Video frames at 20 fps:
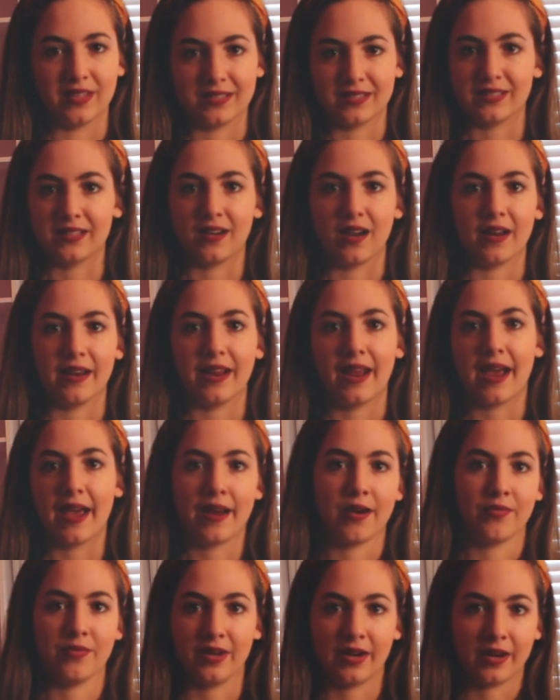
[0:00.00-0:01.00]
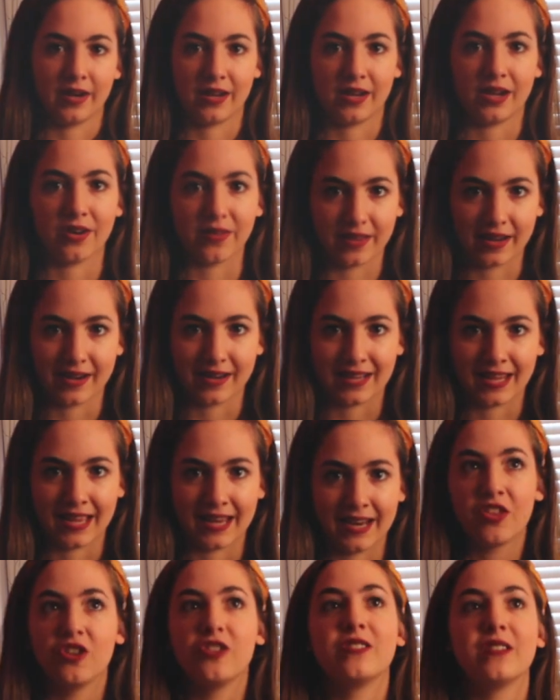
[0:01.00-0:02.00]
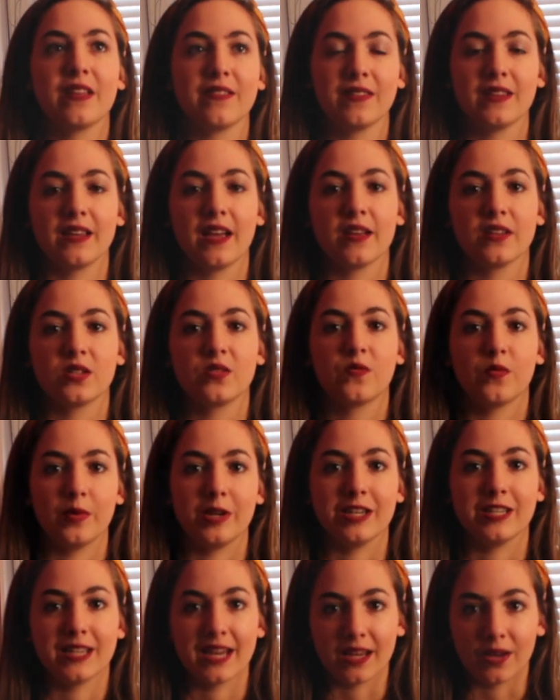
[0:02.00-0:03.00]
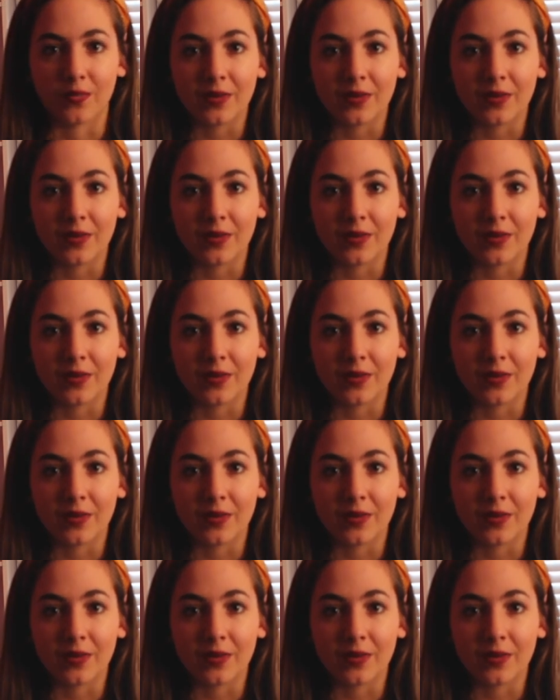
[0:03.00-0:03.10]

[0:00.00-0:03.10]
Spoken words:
lesson on it. I don't need to hear that again. There's nothing else for me to take